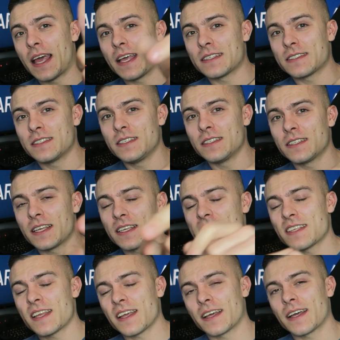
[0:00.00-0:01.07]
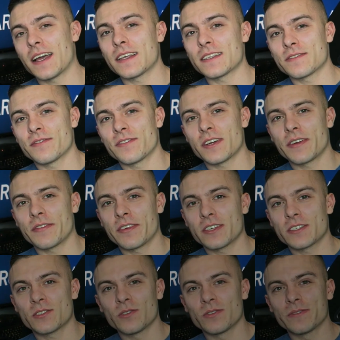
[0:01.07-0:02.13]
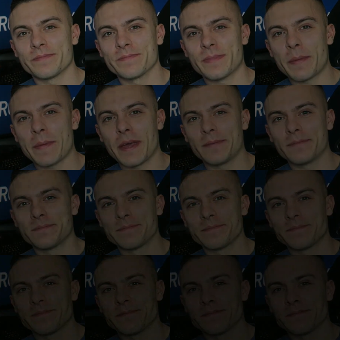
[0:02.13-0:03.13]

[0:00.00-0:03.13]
and see you next time, guys, very, very soon. Bye bye.